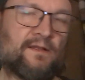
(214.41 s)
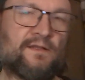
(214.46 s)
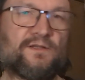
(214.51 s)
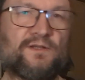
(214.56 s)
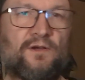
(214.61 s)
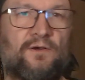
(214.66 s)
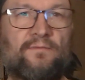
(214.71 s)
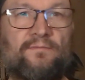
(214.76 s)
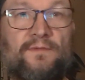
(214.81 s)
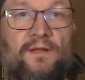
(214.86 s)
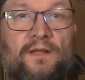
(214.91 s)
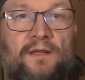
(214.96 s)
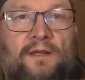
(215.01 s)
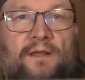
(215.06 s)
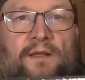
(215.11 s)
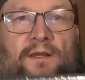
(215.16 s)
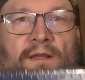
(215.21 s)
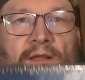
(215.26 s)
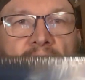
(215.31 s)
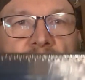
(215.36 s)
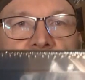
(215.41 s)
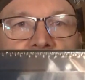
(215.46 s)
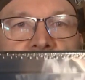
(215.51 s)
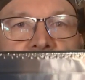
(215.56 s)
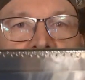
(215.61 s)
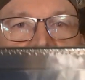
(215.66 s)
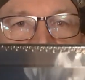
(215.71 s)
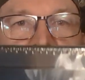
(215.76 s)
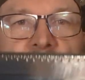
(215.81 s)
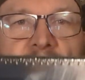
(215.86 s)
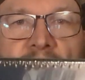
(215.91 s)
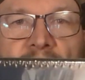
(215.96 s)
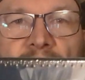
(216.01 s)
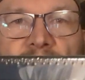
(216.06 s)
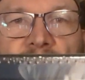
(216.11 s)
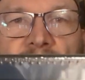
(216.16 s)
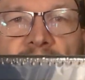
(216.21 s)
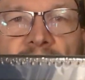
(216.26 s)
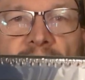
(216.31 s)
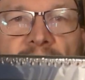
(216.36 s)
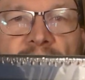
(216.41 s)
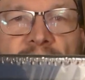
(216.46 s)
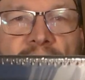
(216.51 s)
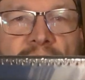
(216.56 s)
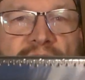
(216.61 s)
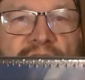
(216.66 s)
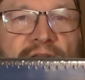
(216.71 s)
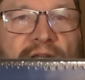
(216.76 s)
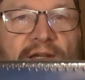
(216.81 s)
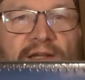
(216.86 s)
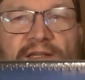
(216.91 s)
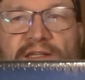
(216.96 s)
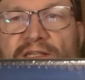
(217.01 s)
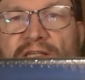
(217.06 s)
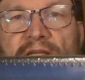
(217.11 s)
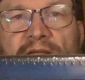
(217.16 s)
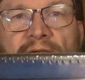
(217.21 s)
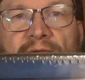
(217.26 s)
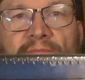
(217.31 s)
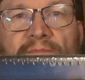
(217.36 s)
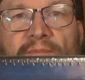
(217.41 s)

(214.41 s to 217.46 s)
So you can use this